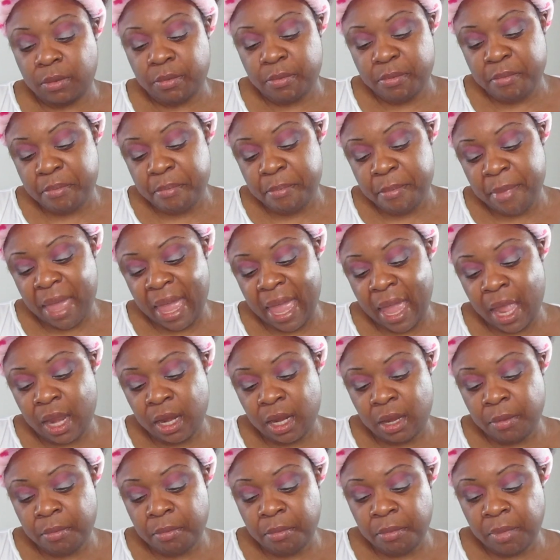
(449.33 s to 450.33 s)
Matte
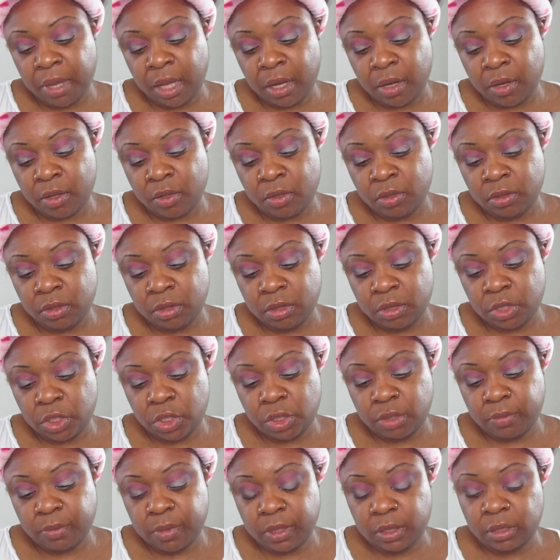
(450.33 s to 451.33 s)
and Metal
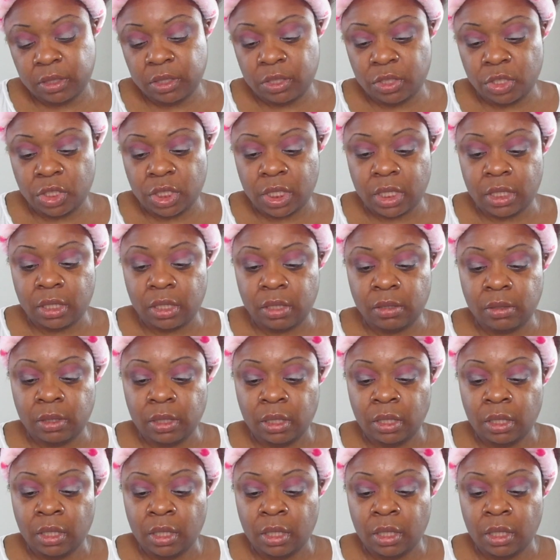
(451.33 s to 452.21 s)
Melted Shadow.